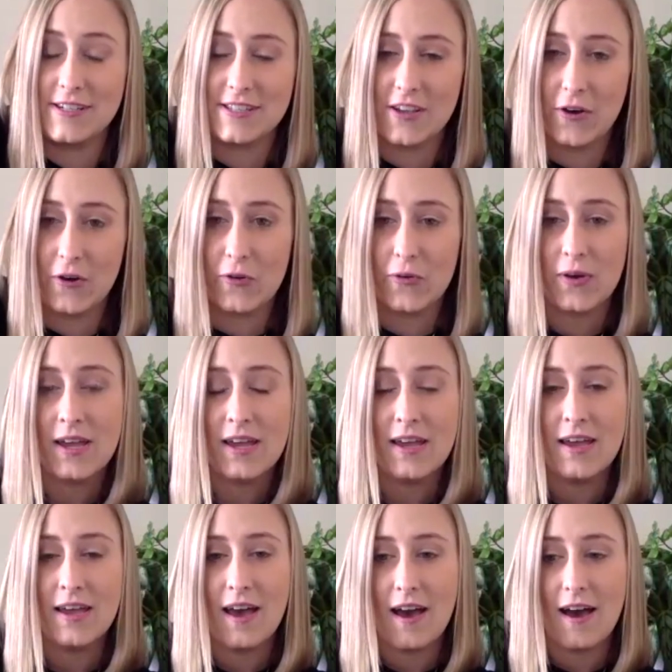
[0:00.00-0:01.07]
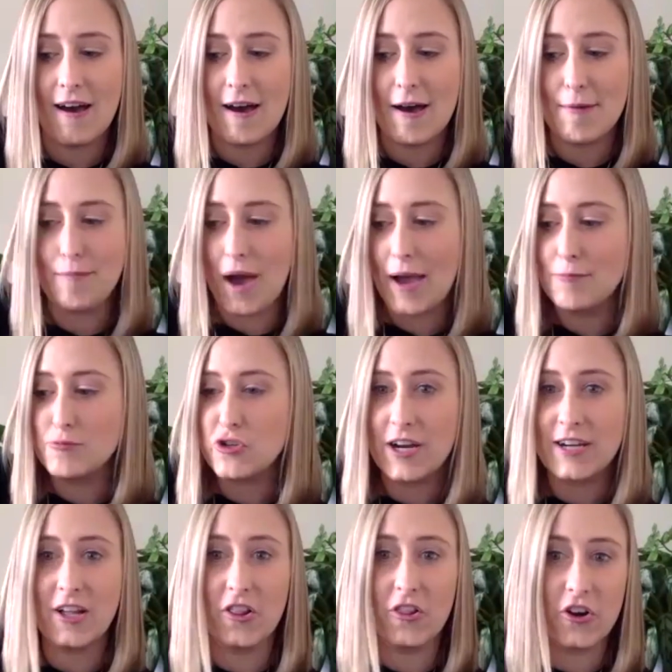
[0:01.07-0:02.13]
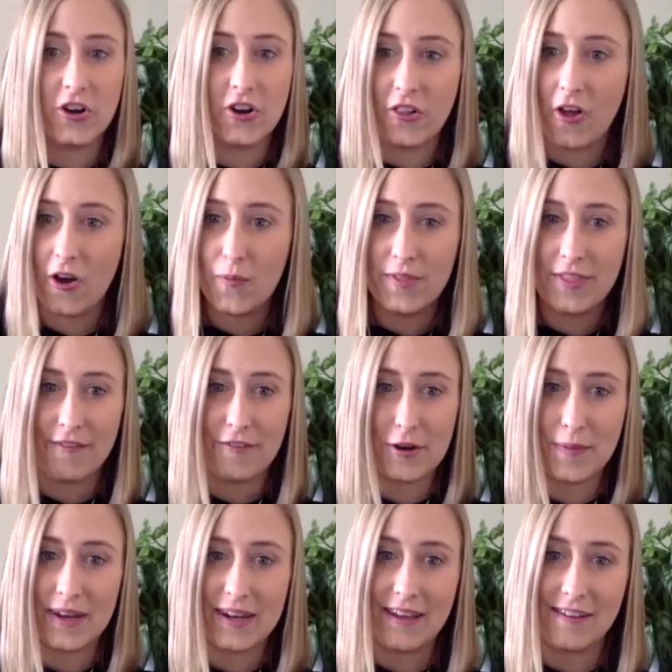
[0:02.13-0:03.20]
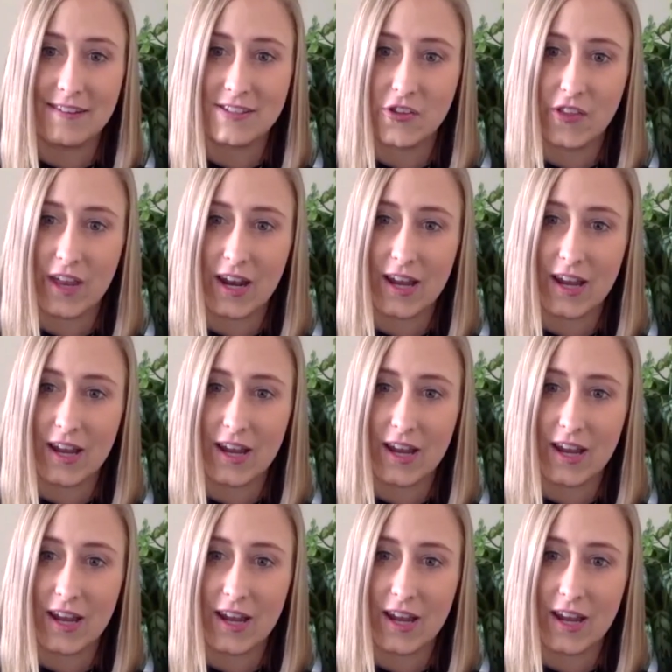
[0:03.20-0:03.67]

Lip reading: So I'm trying to learn along with everybody else so that I